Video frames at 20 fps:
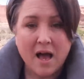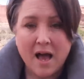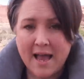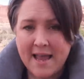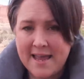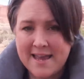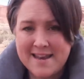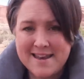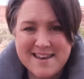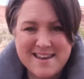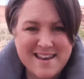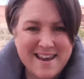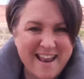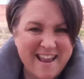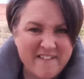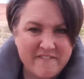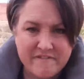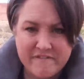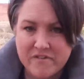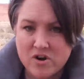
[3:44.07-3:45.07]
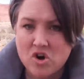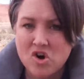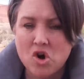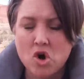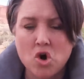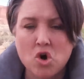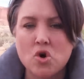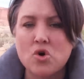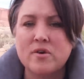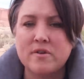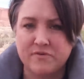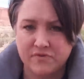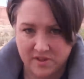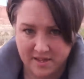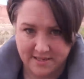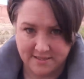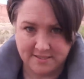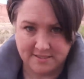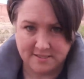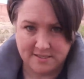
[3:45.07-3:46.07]
I had never heard of
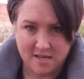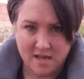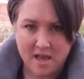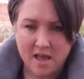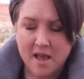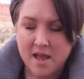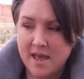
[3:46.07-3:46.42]
this.